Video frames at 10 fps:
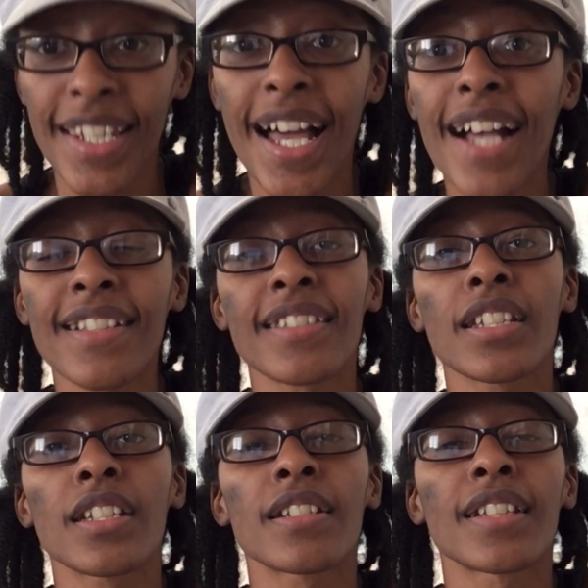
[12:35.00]
last
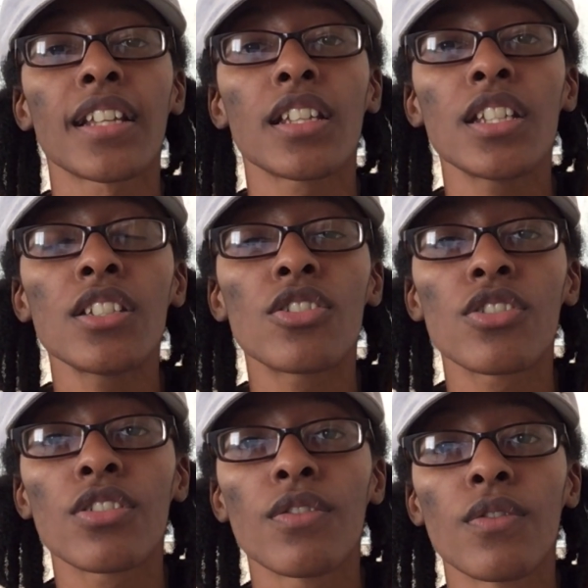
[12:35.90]
thing is that
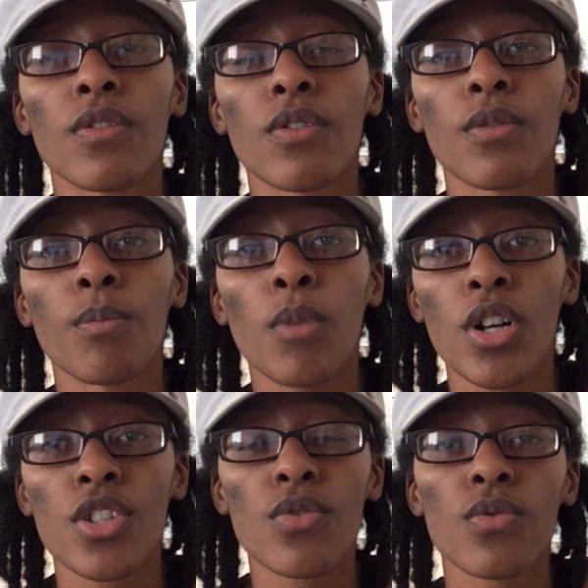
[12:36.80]
each
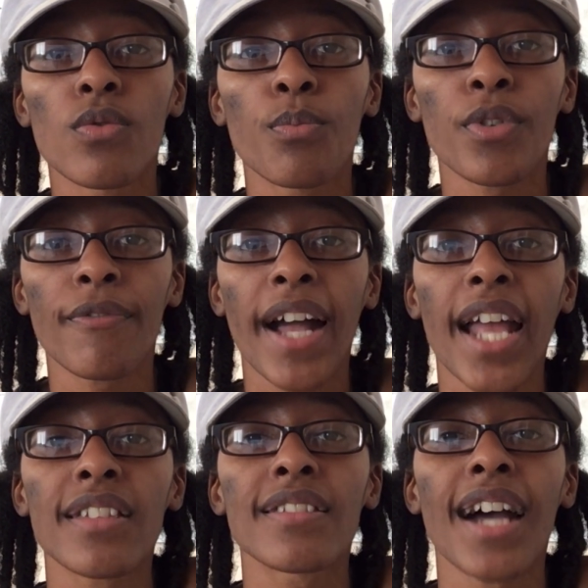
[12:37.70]
module
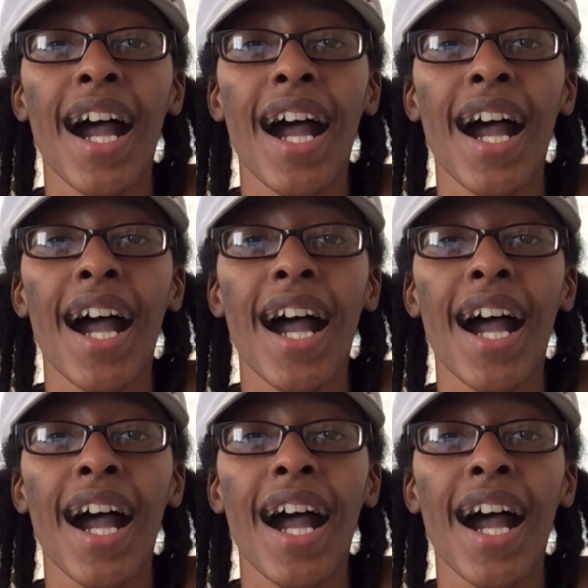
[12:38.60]
provides